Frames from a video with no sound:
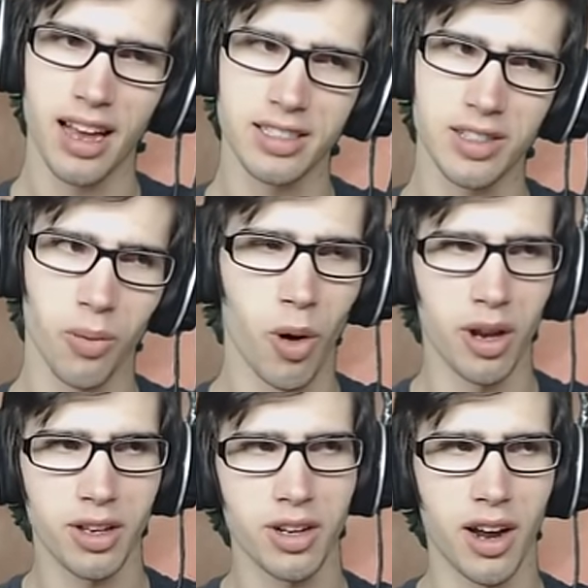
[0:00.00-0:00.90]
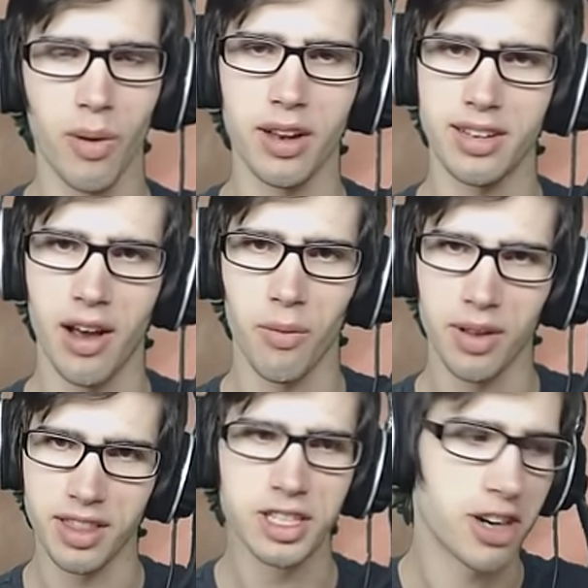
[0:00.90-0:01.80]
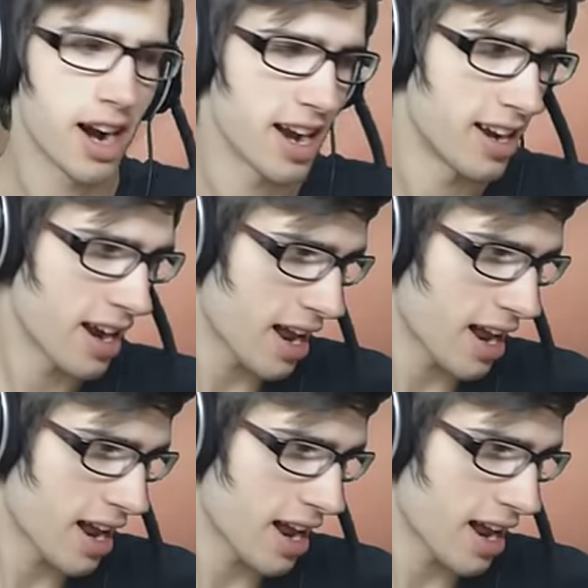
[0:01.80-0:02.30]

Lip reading: as to what kind of went down with the trade.